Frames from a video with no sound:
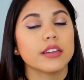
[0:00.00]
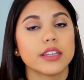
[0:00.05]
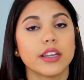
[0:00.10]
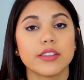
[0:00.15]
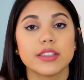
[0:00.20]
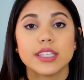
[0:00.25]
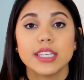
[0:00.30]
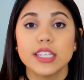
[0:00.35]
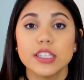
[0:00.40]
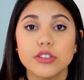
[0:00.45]
Now
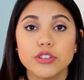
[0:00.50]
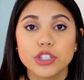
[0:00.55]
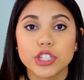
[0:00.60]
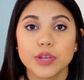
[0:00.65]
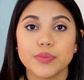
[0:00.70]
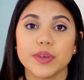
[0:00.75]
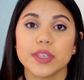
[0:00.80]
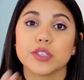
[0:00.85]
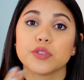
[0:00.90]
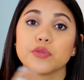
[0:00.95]
this
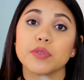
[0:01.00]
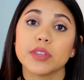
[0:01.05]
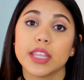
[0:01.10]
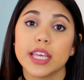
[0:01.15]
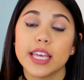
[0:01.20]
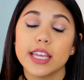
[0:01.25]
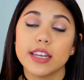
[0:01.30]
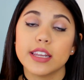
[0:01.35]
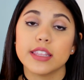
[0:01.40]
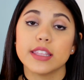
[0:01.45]
internship is
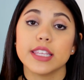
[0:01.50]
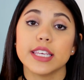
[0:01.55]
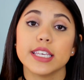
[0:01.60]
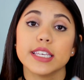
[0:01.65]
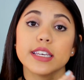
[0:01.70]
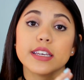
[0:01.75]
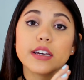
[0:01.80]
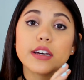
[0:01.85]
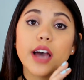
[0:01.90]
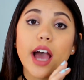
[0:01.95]
within
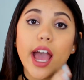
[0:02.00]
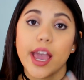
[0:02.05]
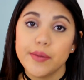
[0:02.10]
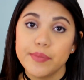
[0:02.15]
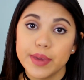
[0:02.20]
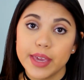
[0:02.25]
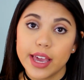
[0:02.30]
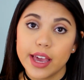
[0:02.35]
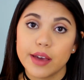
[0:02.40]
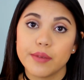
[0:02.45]
the
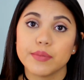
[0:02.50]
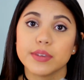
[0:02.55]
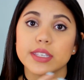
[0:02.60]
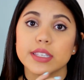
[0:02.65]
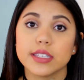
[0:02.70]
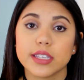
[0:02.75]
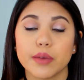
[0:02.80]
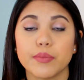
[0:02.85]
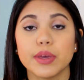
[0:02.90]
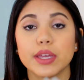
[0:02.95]
IBM
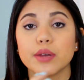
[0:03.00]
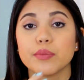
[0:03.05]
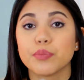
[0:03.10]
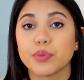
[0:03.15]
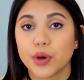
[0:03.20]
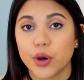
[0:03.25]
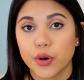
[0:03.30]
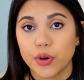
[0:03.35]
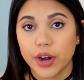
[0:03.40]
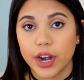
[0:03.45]
Summit
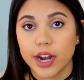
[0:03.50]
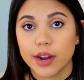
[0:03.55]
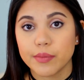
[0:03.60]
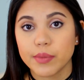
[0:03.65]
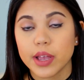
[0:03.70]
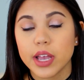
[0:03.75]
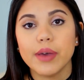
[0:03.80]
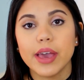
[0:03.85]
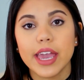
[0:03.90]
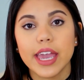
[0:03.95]
program,